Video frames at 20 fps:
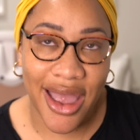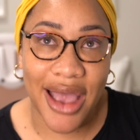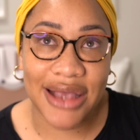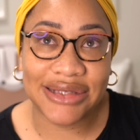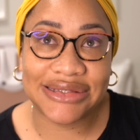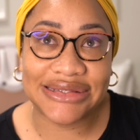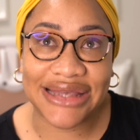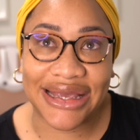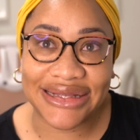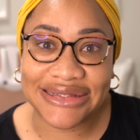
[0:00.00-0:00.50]

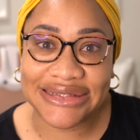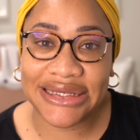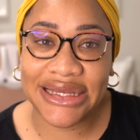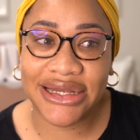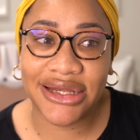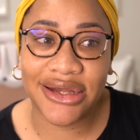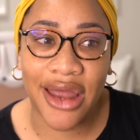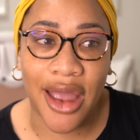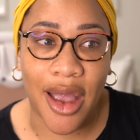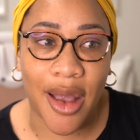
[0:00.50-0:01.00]

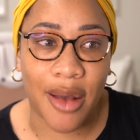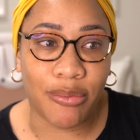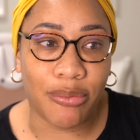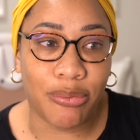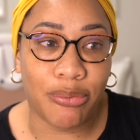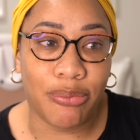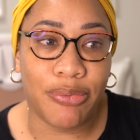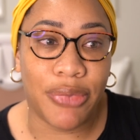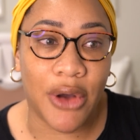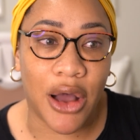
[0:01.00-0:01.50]
Setting
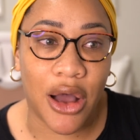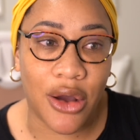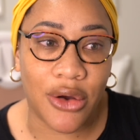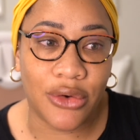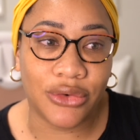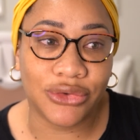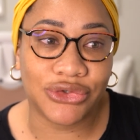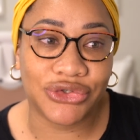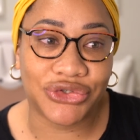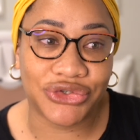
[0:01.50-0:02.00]

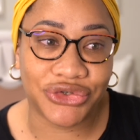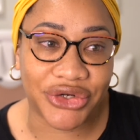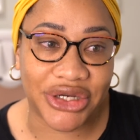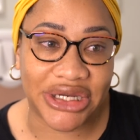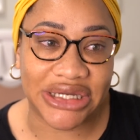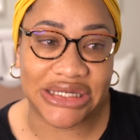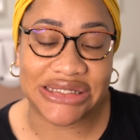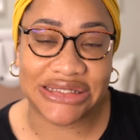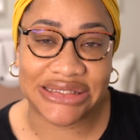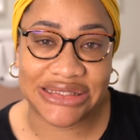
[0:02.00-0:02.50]

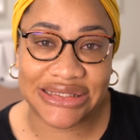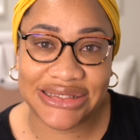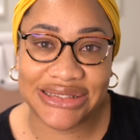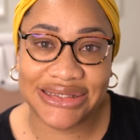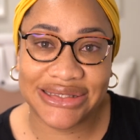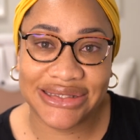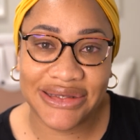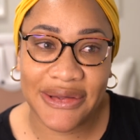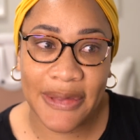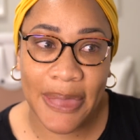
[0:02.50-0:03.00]

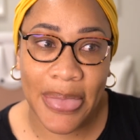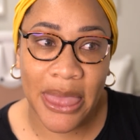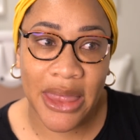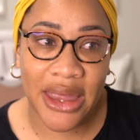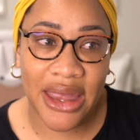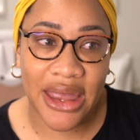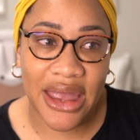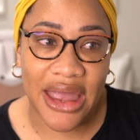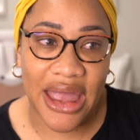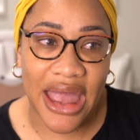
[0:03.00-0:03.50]
boundaries,
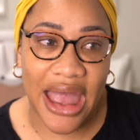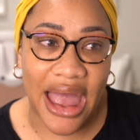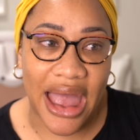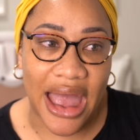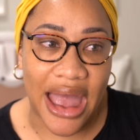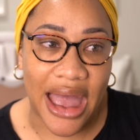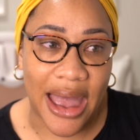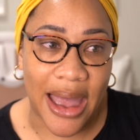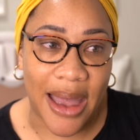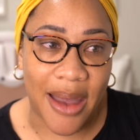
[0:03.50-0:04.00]

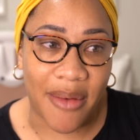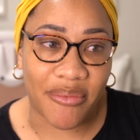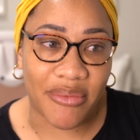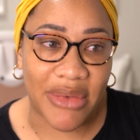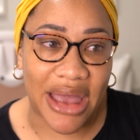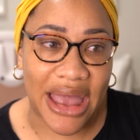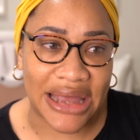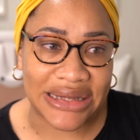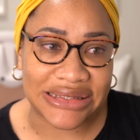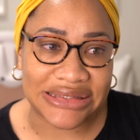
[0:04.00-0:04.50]

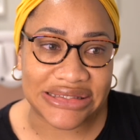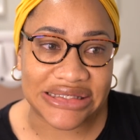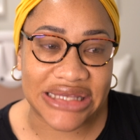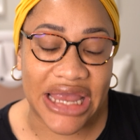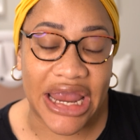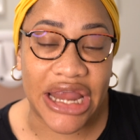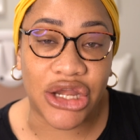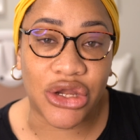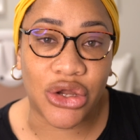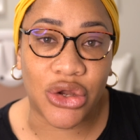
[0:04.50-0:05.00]
and
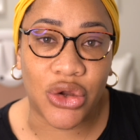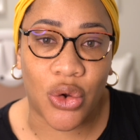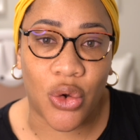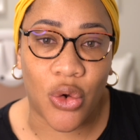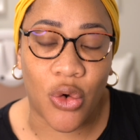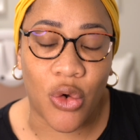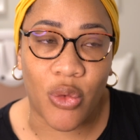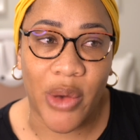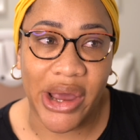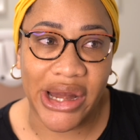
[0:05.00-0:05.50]
saying
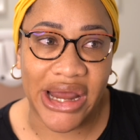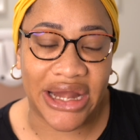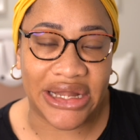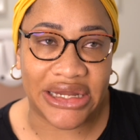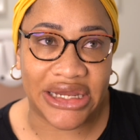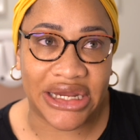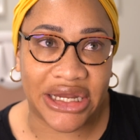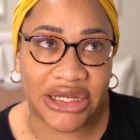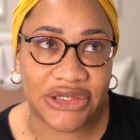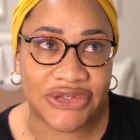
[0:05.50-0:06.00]
no when I
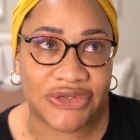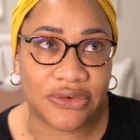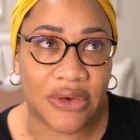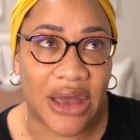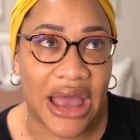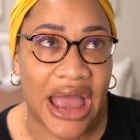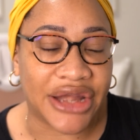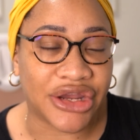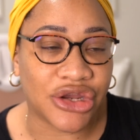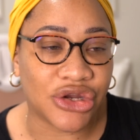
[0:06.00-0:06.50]
needed
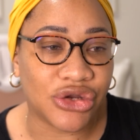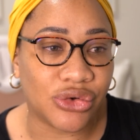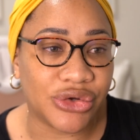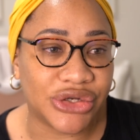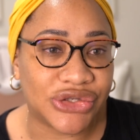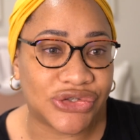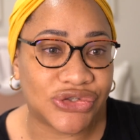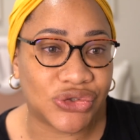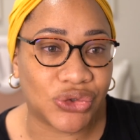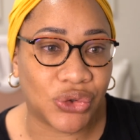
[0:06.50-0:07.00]
to. And you know,
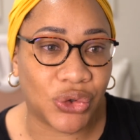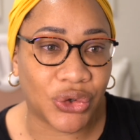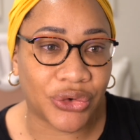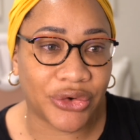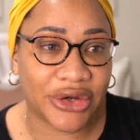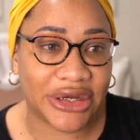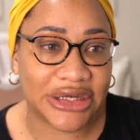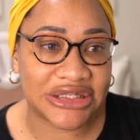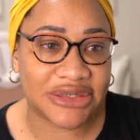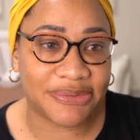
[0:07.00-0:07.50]
it's so
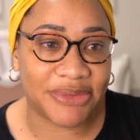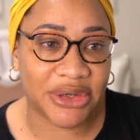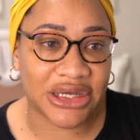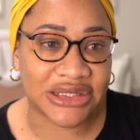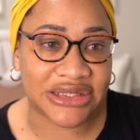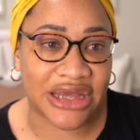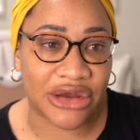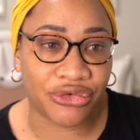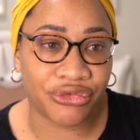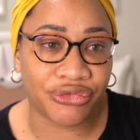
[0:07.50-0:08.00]
crazy
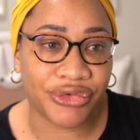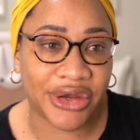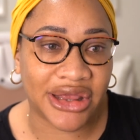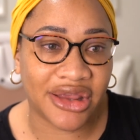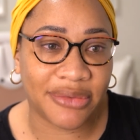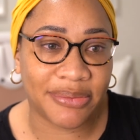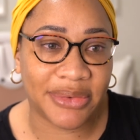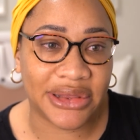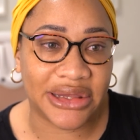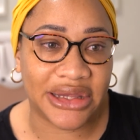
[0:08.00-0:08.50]
because I
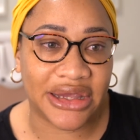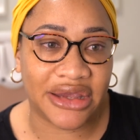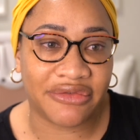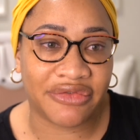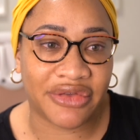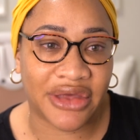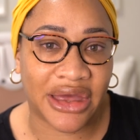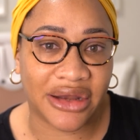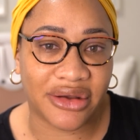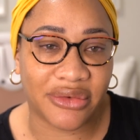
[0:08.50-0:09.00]
really believe
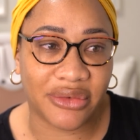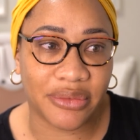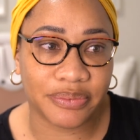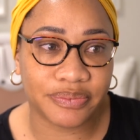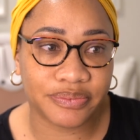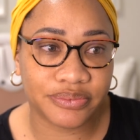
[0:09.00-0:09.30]
that